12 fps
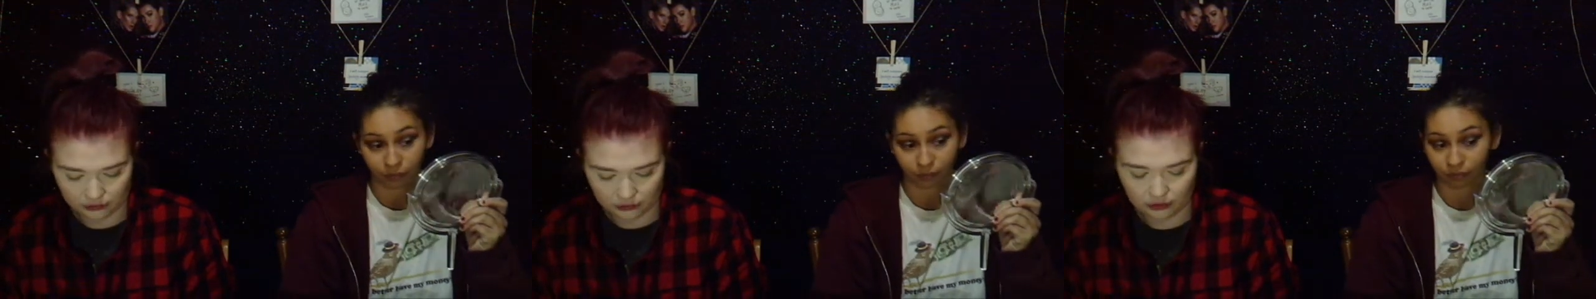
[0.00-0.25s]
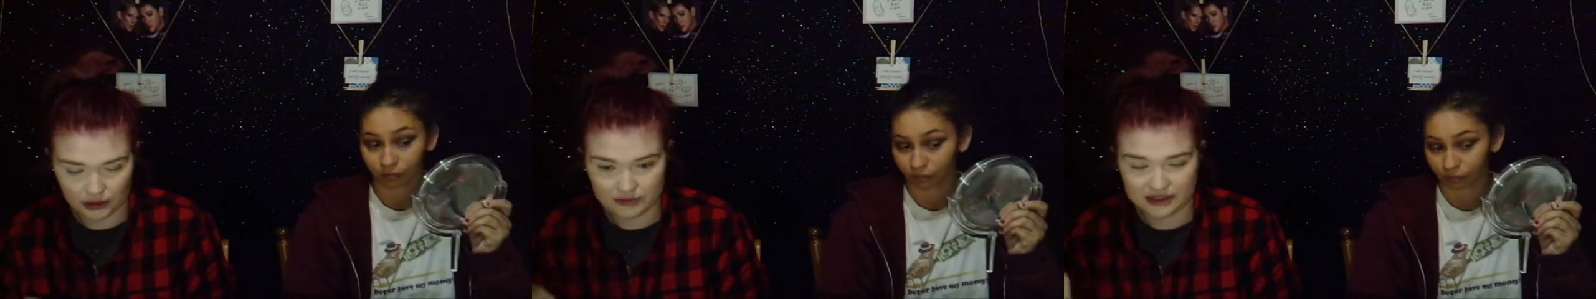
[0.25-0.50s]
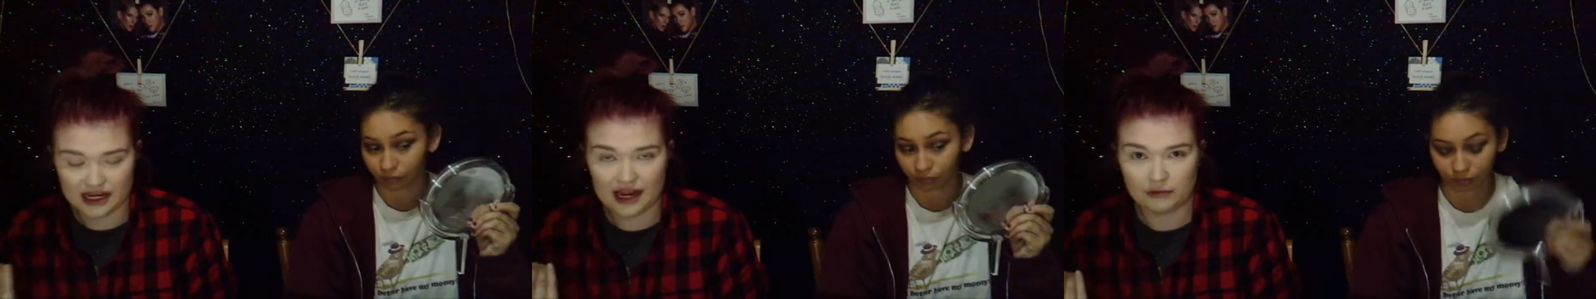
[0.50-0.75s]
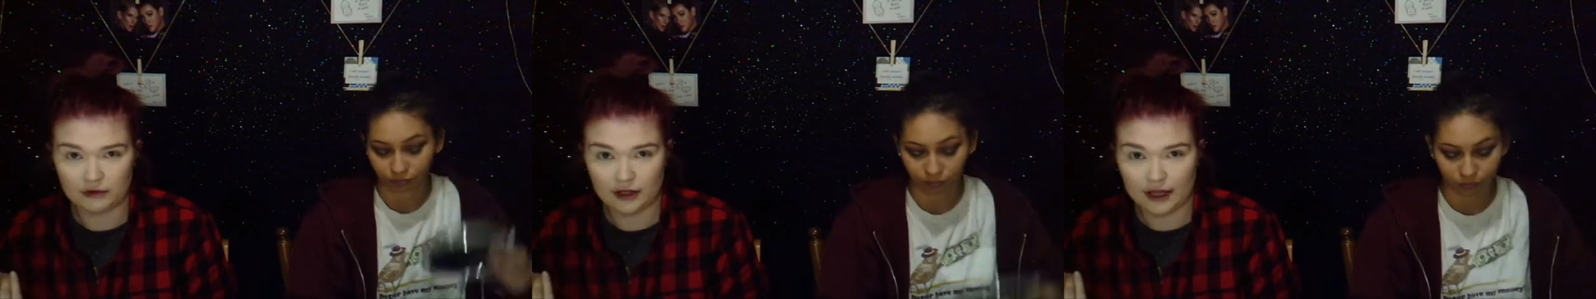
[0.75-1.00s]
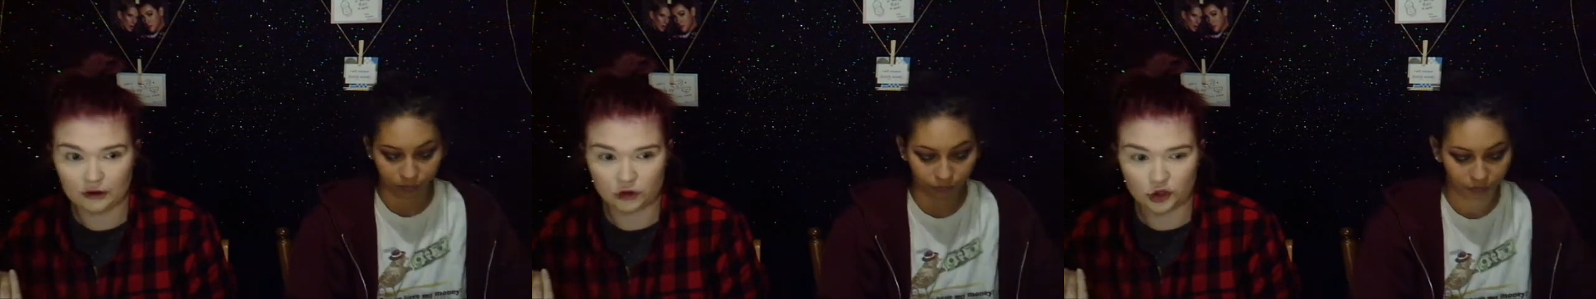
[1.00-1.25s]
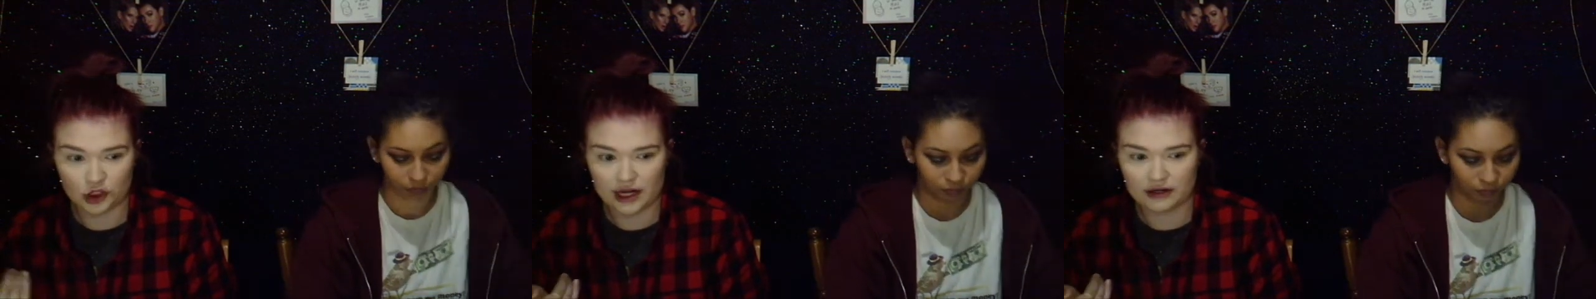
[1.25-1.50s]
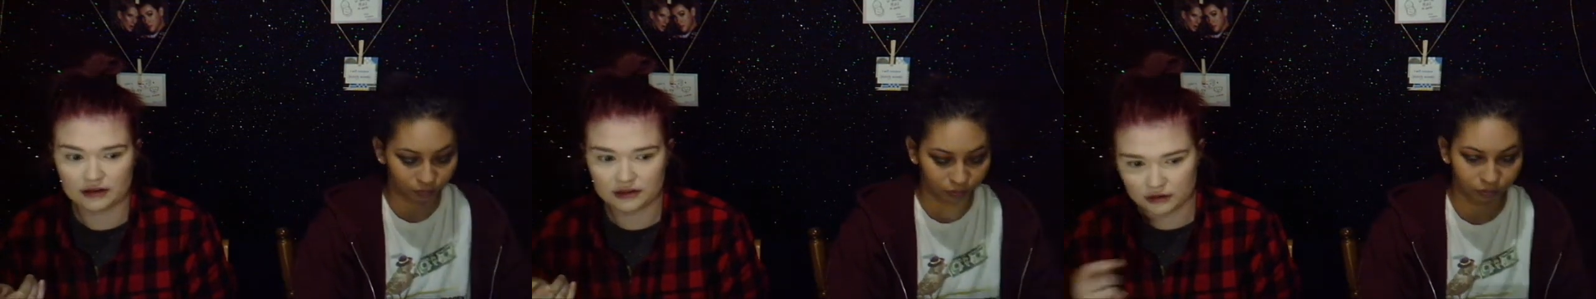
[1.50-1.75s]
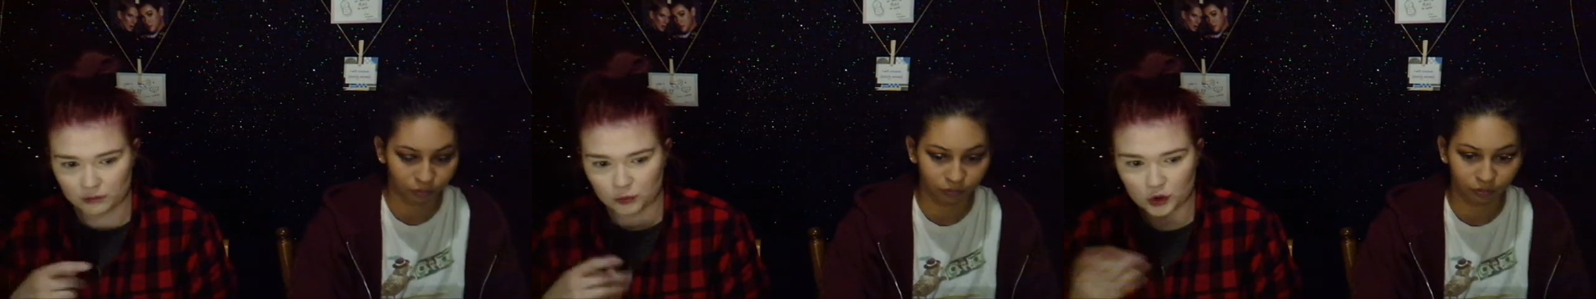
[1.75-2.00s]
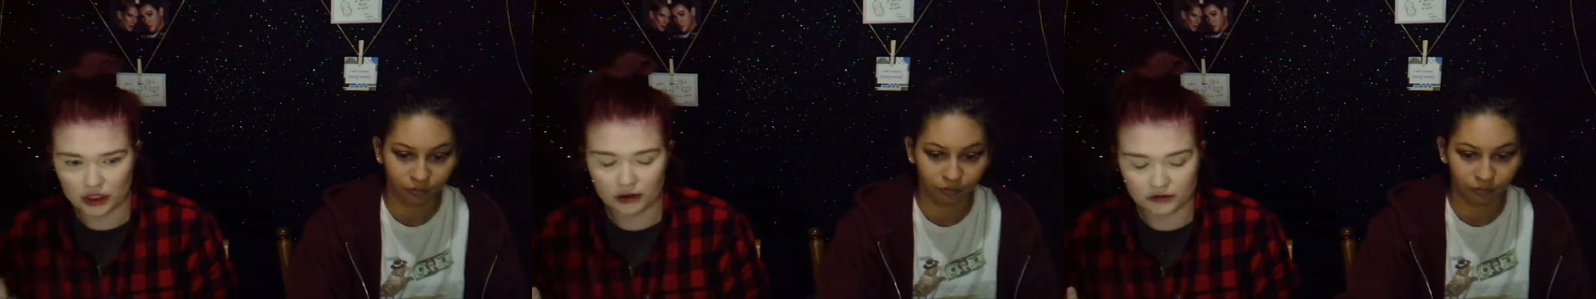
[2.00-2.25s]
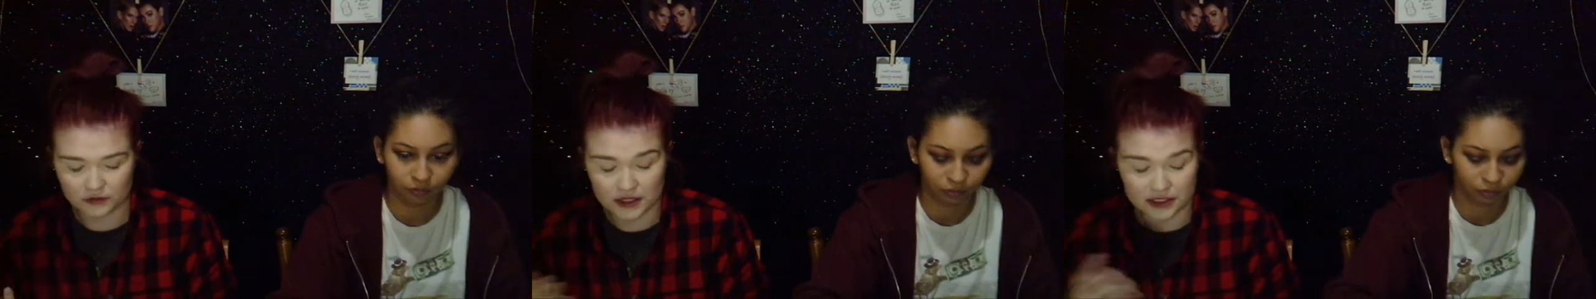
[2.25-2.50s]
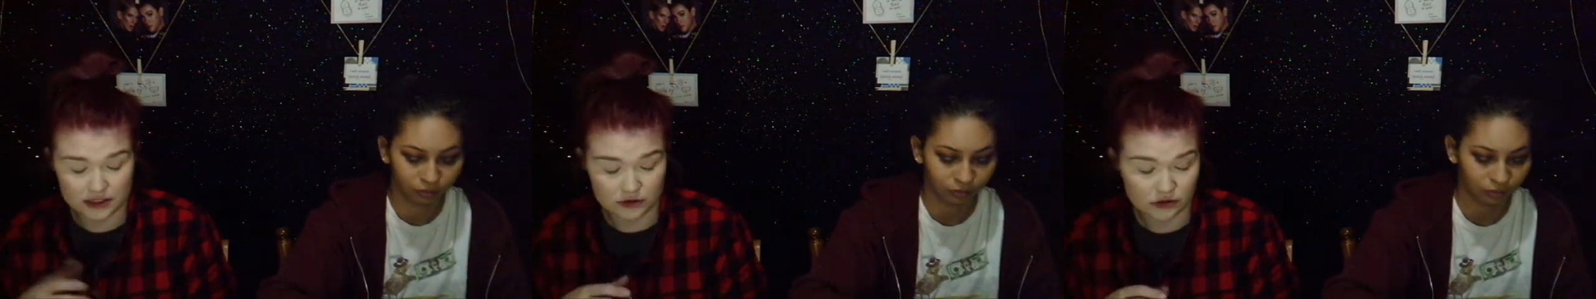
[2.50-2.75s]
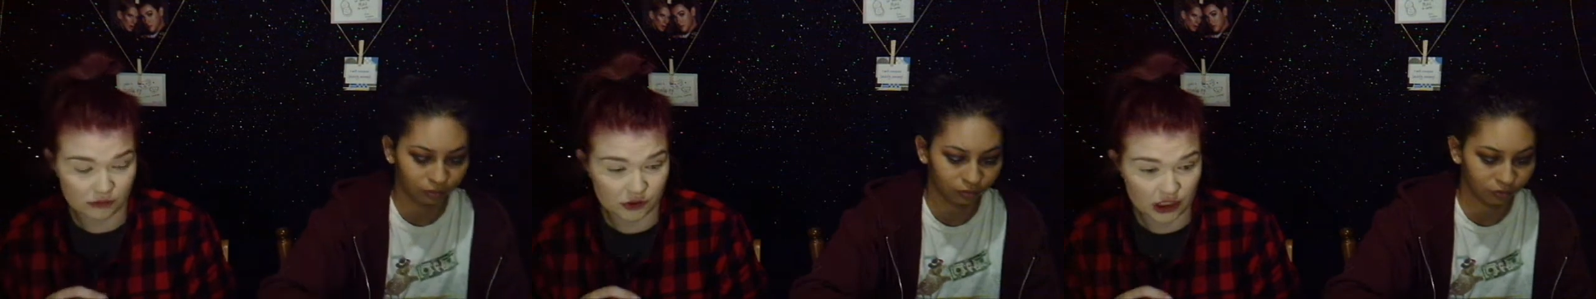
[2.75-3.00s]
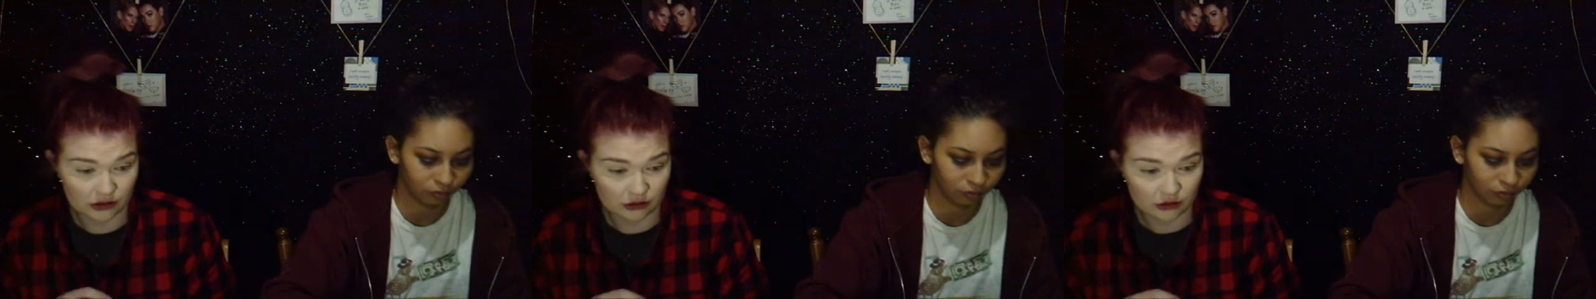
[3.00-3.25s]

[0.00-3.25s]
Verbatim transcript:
Speaker 1: name's Abigail Jenks. She also has a YouTube channel.